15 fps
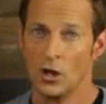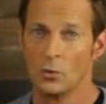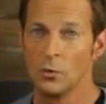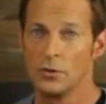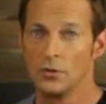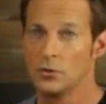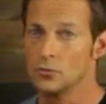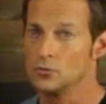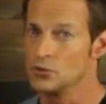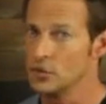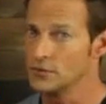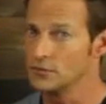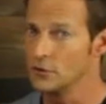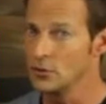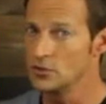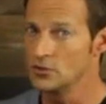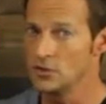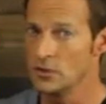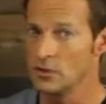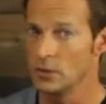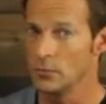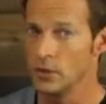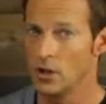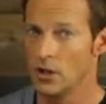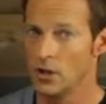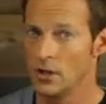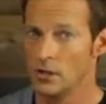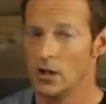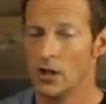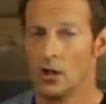whether you're just focusing on
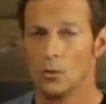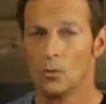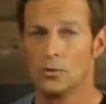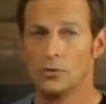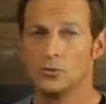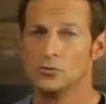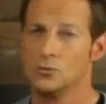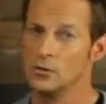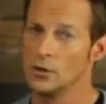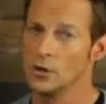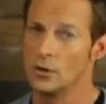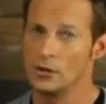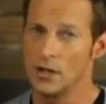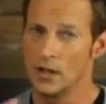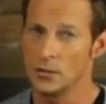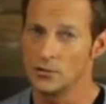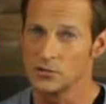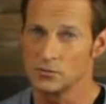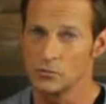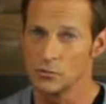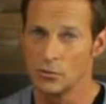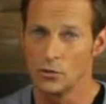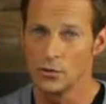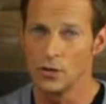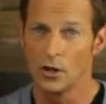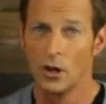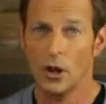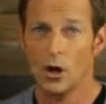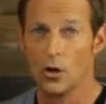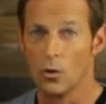applying, whether you're doing on-campus recruiting,